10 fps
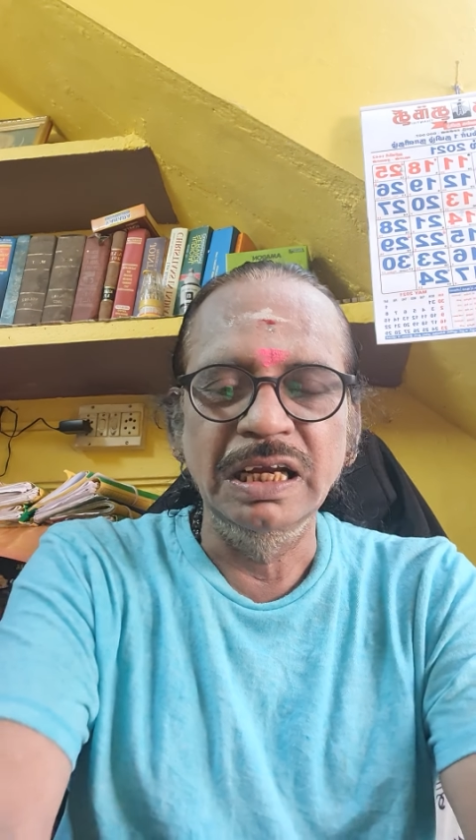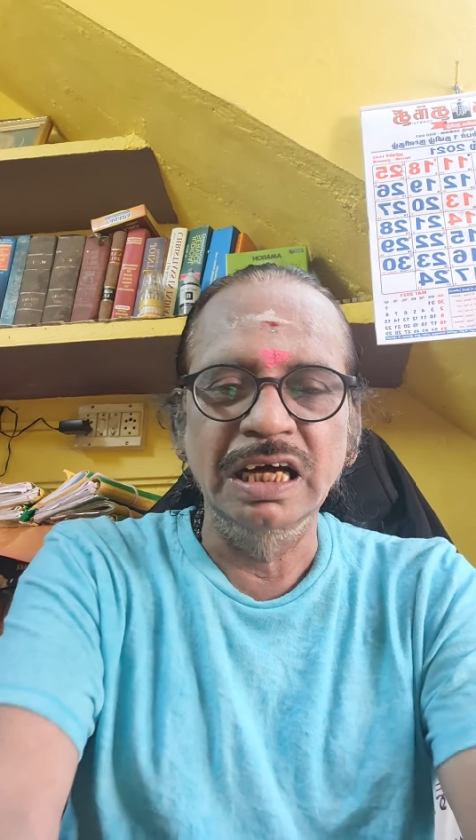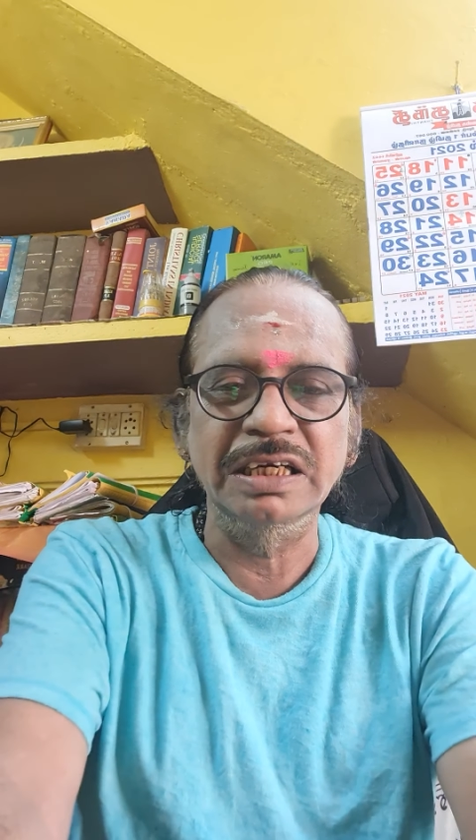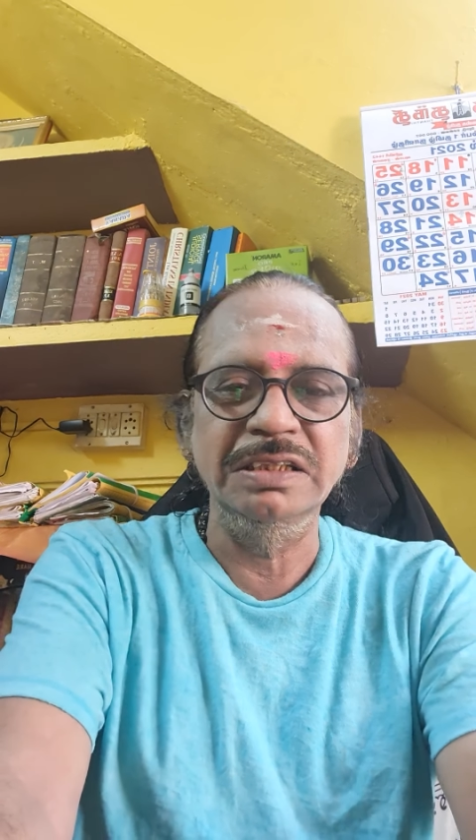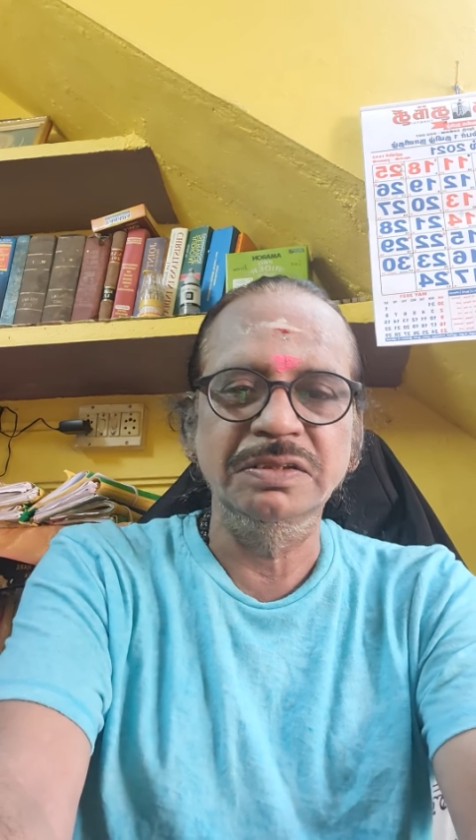
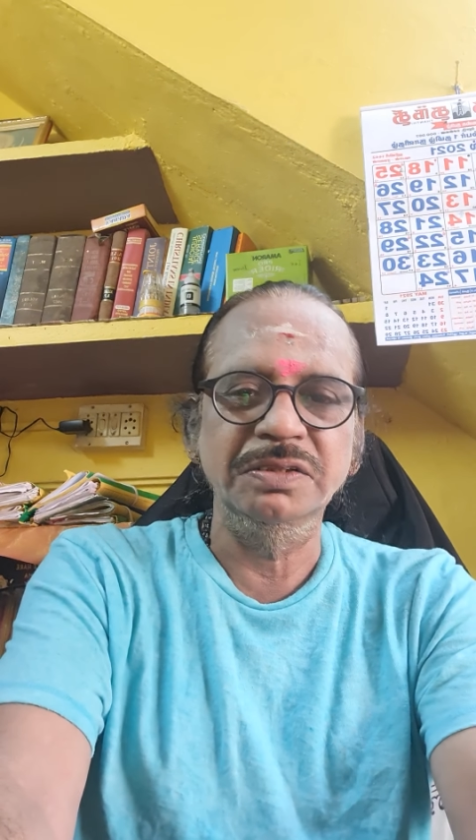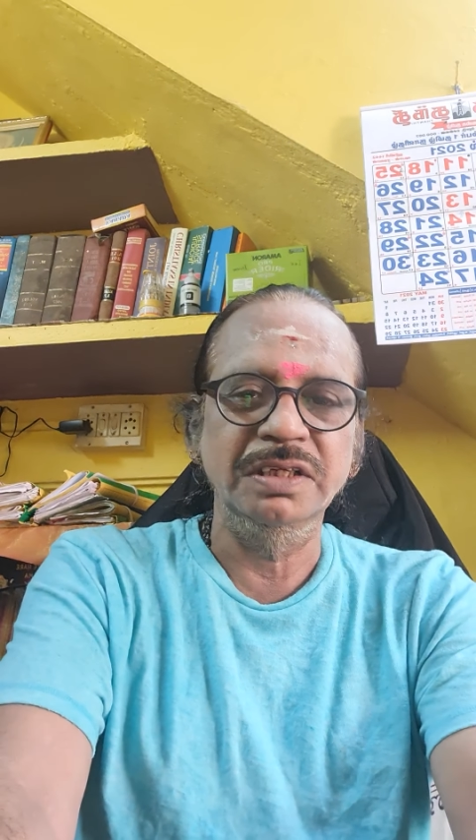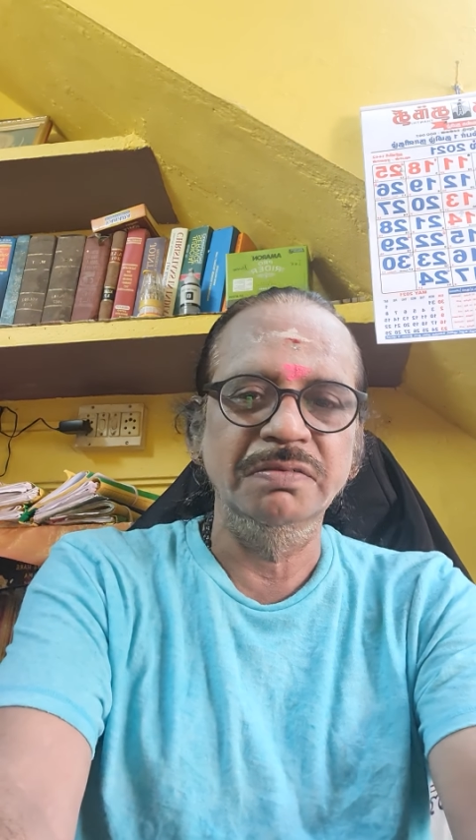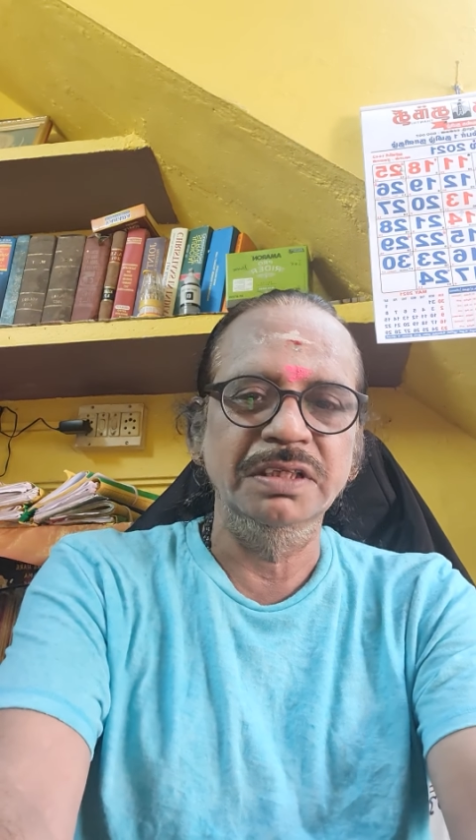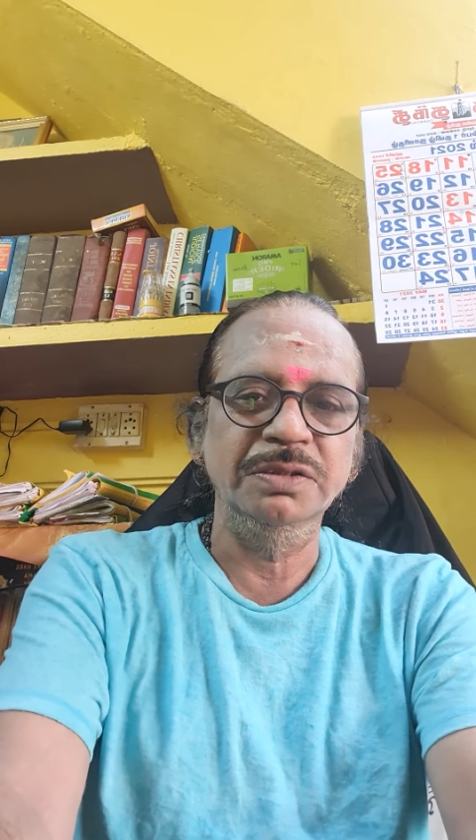laurels
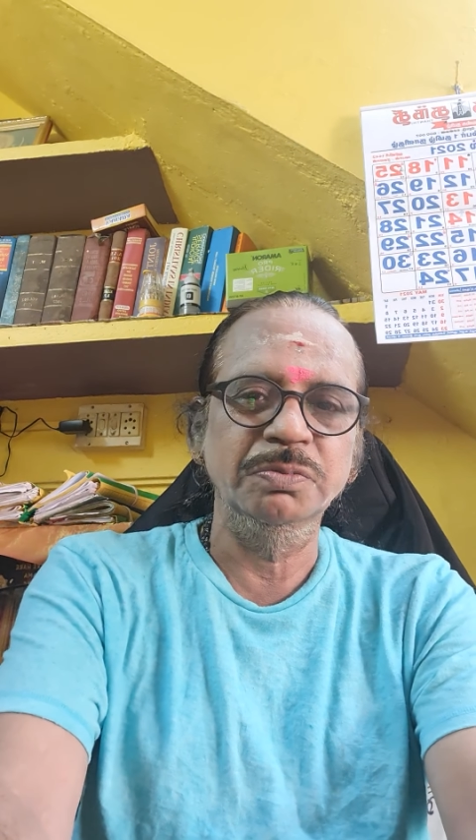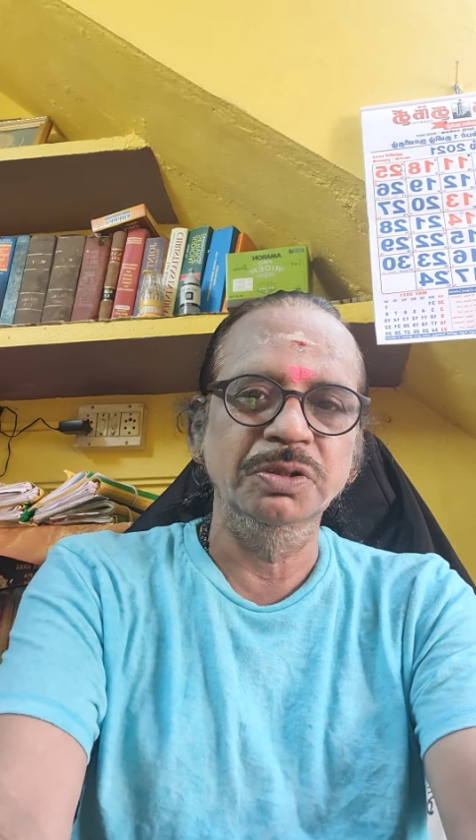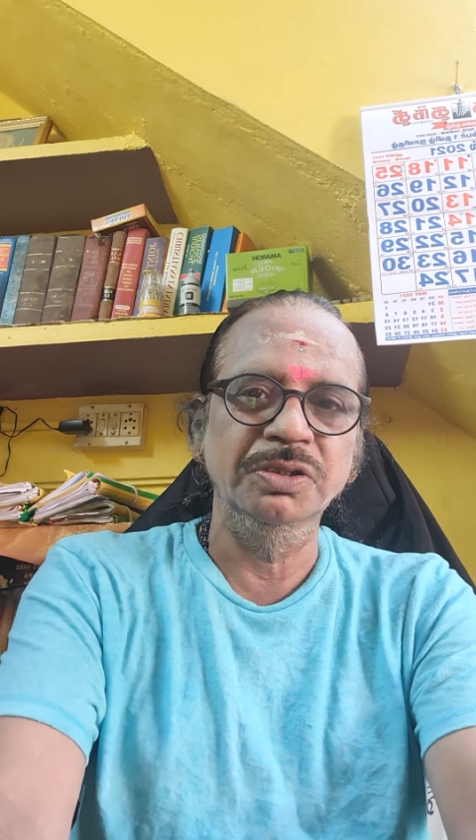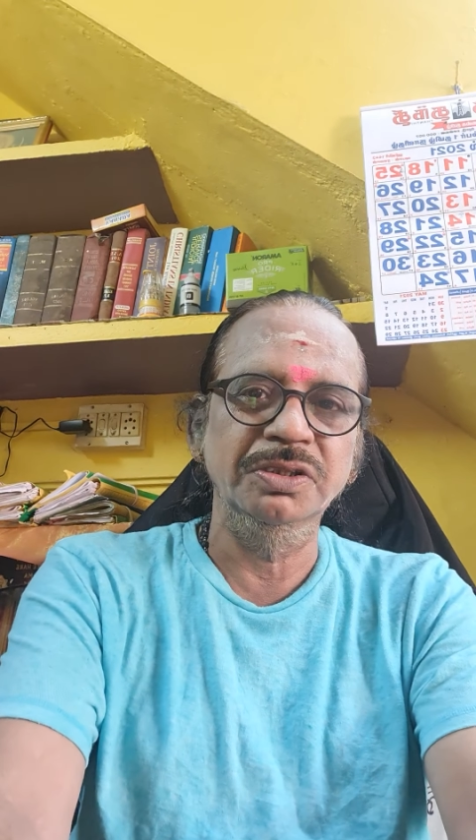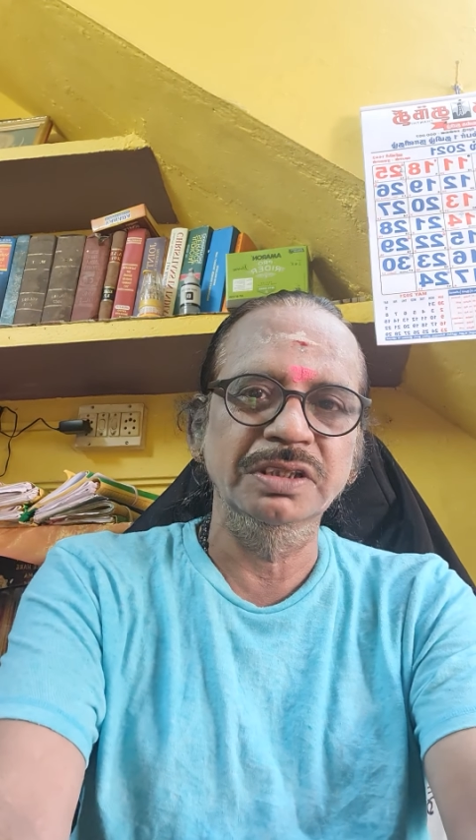to our
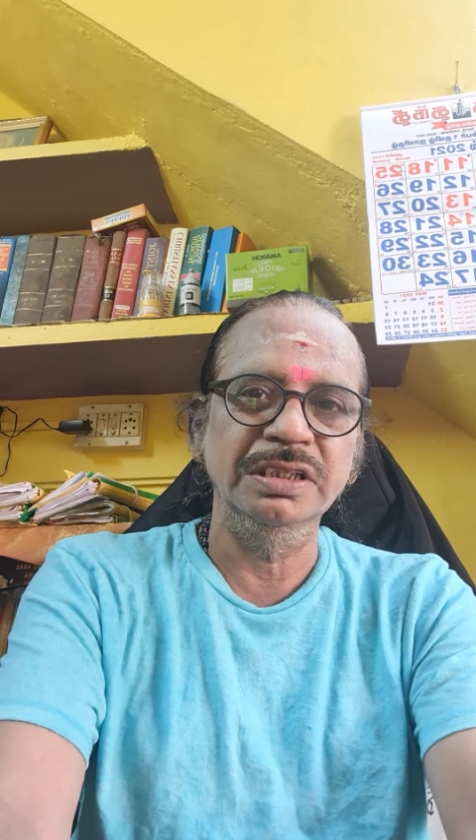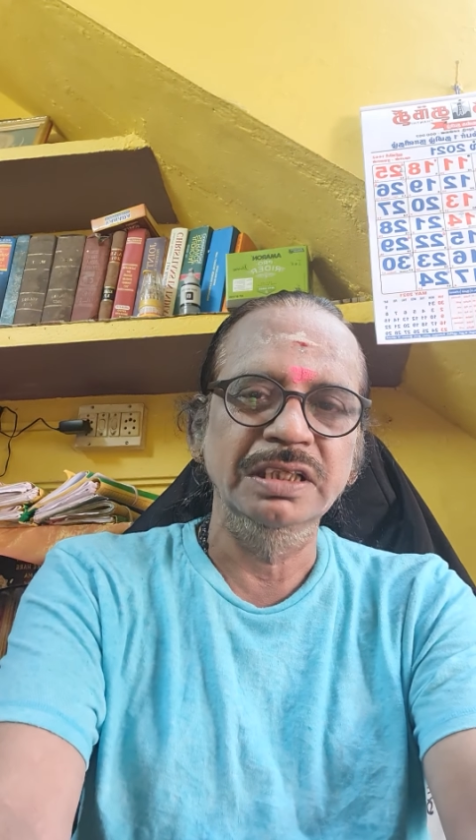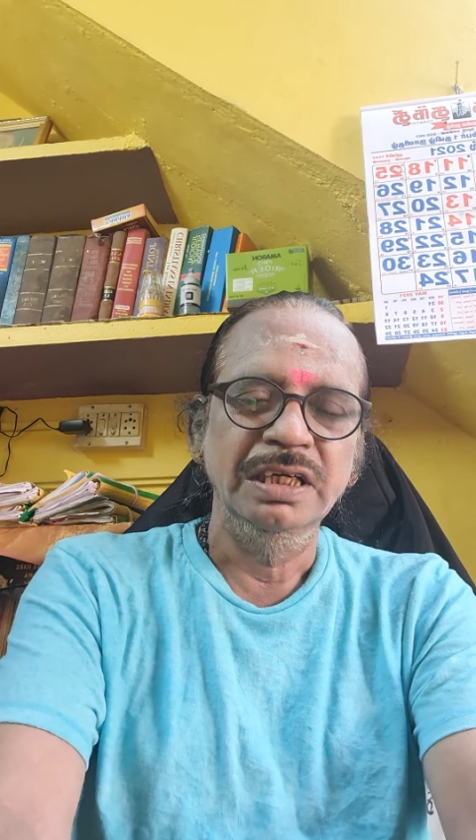sports